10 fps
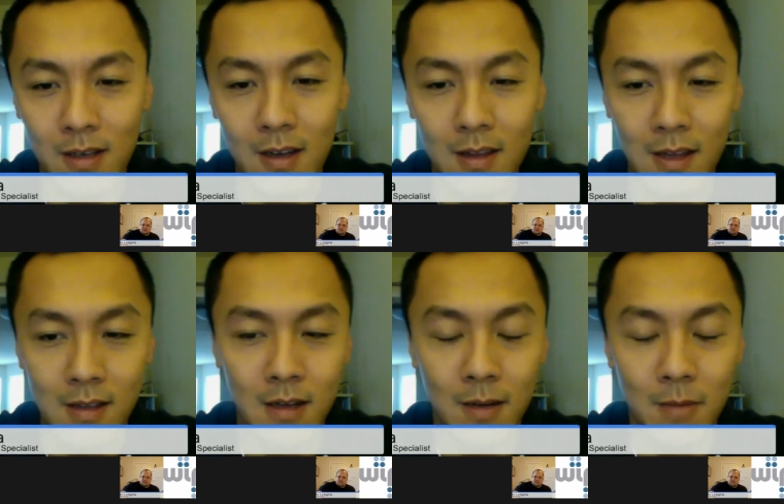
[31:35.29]
that's going
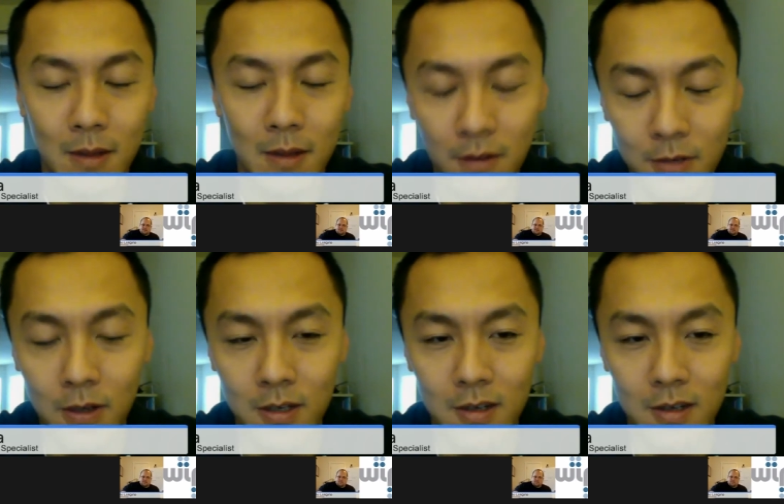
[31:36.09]
to be the first
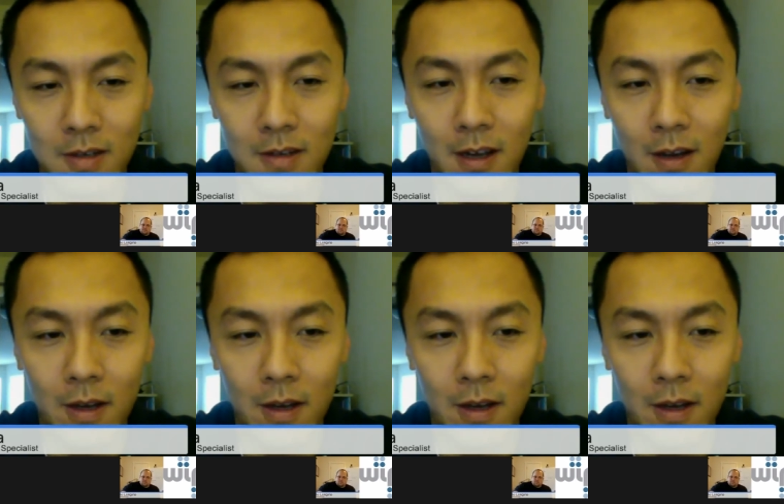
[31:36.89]
question is like, okay,